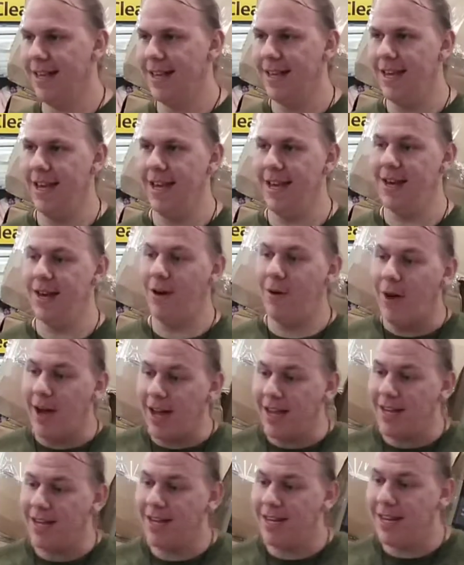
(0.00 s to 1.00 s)
Yeah, no,
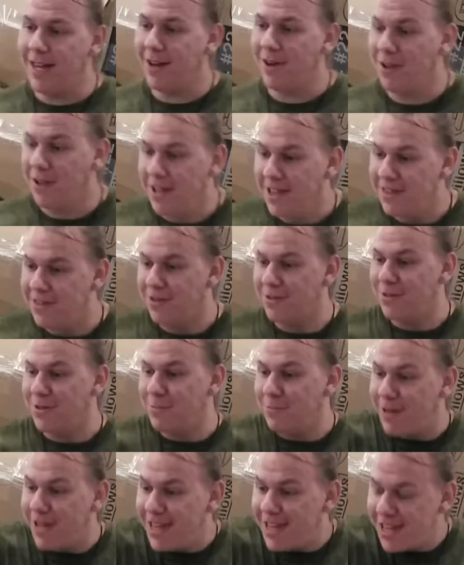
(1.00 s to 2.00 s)
I can tell. There's
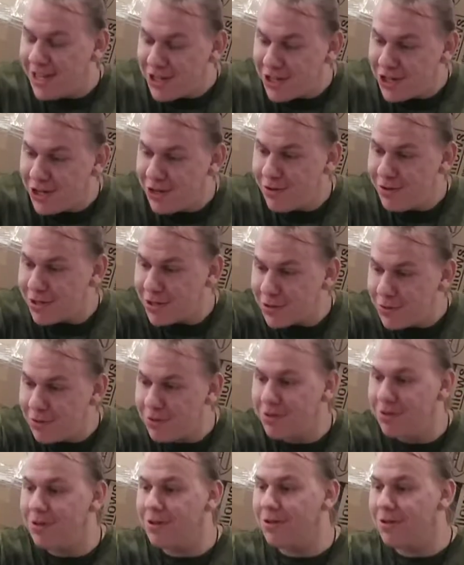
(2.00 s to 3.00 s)
Pikachu,
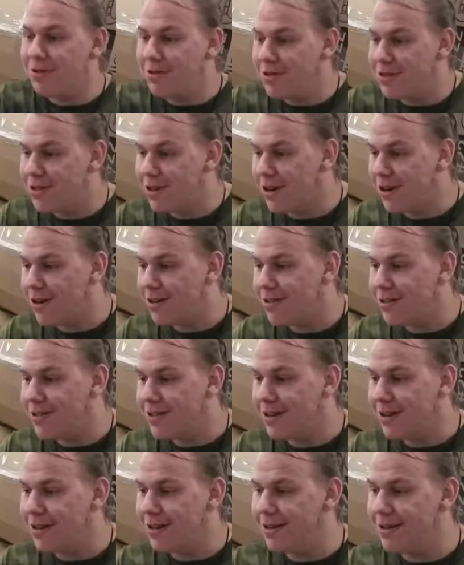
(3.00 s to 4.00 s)
Squirtle,
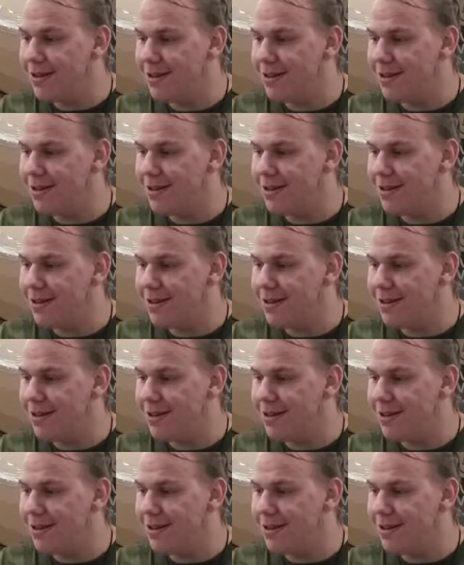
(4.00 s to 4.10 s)
Charizard.